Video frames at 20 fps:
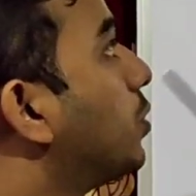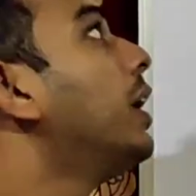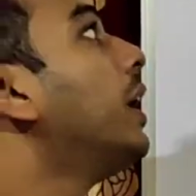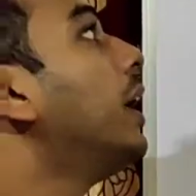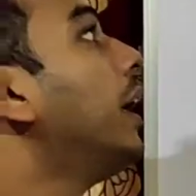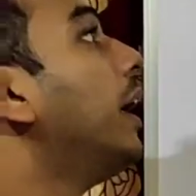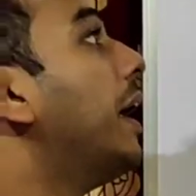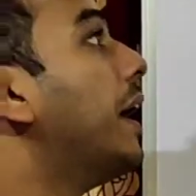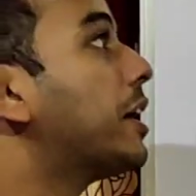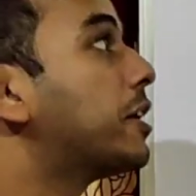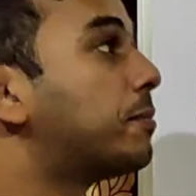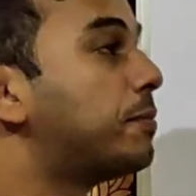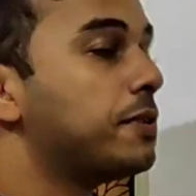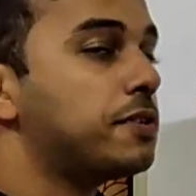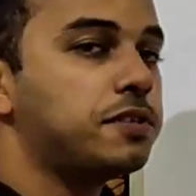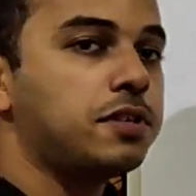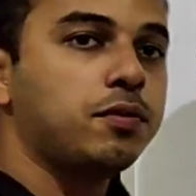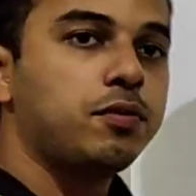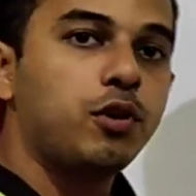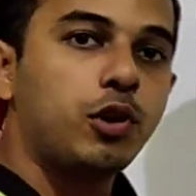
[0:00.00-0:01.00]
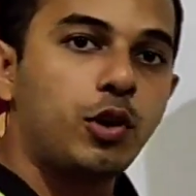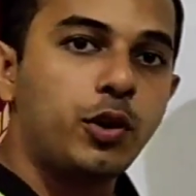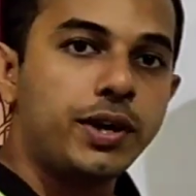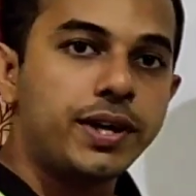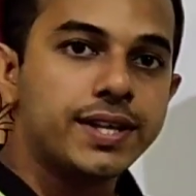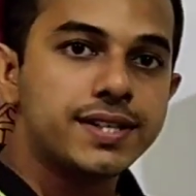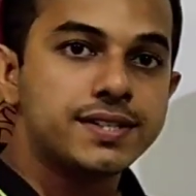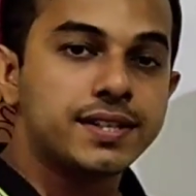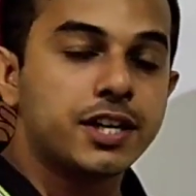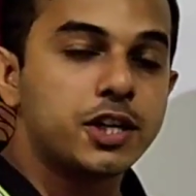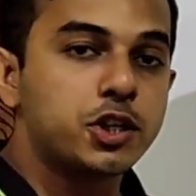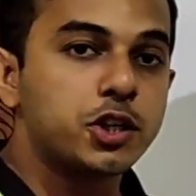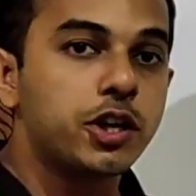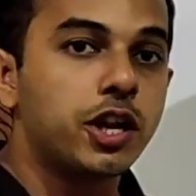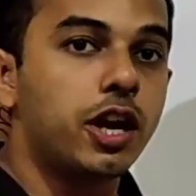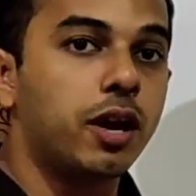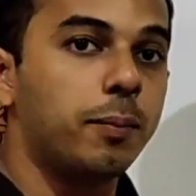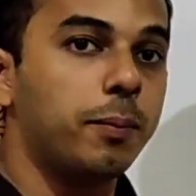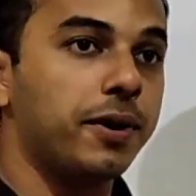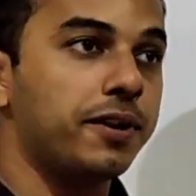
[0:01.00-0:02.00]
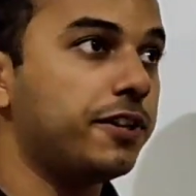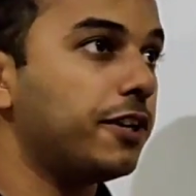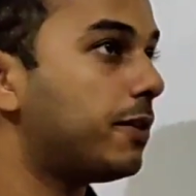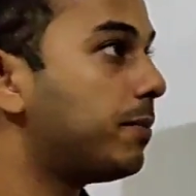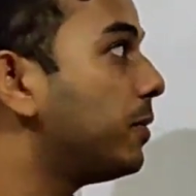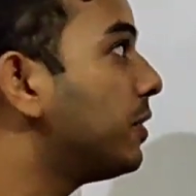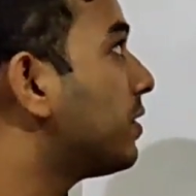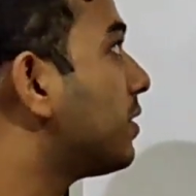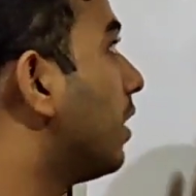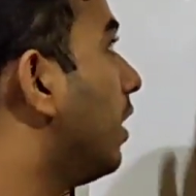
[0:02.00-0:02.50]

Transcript: what? Express the following as rational number. That means